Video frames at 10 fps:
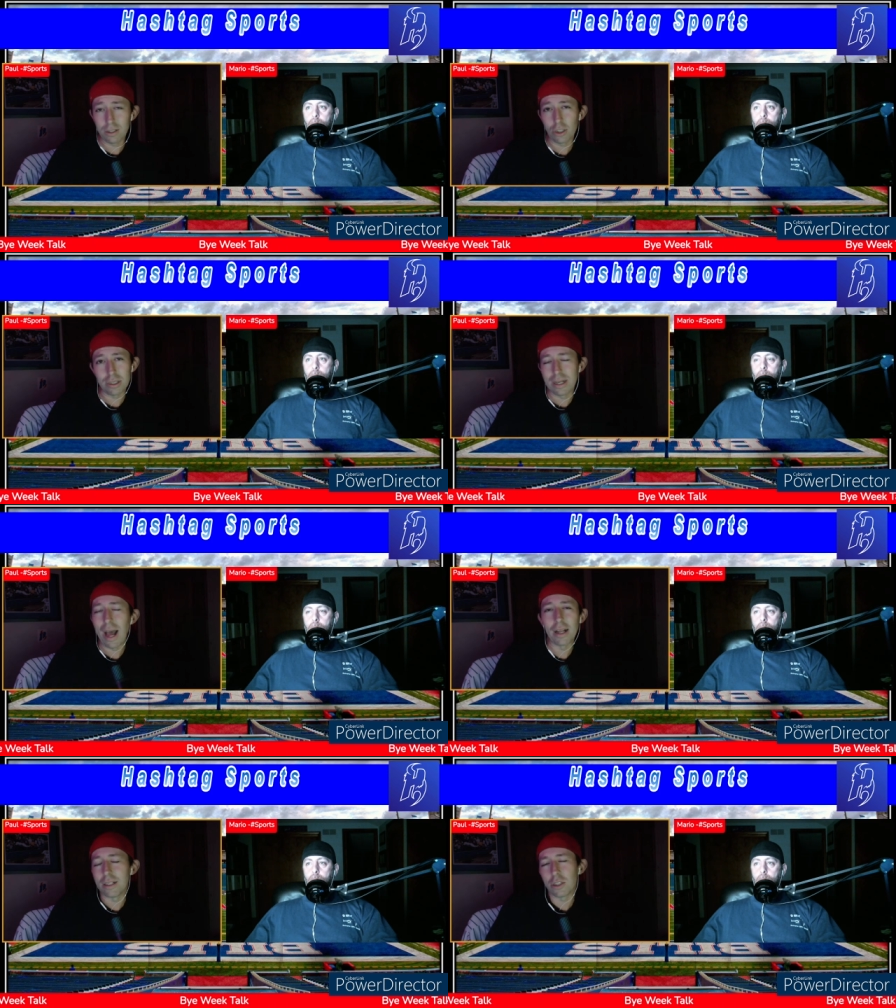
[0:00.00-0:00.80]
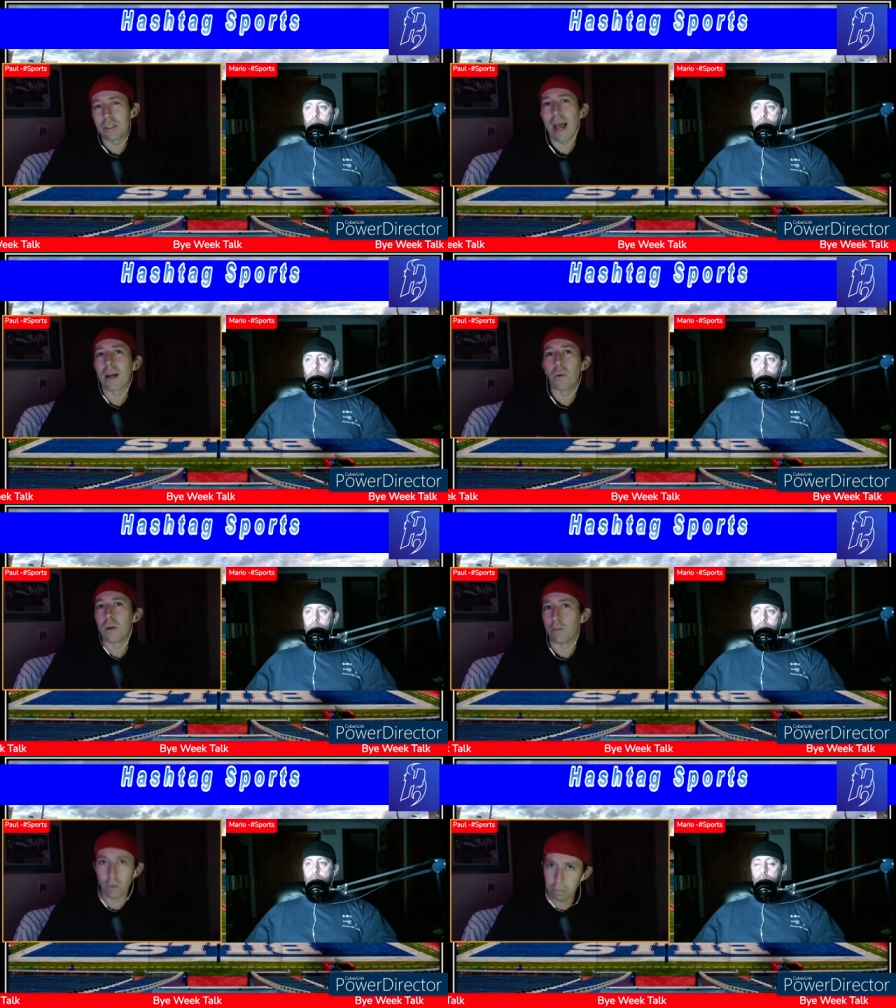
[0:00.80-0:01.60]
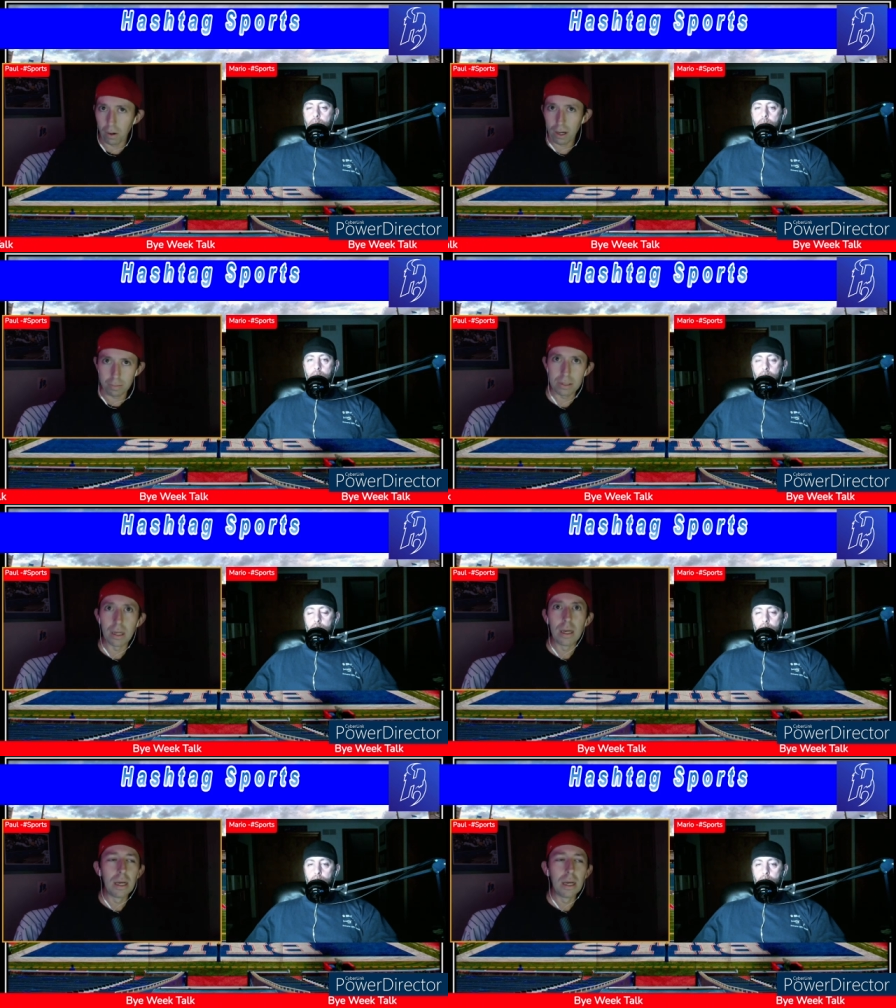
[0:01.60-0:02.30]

just not it's just not going to win you football games.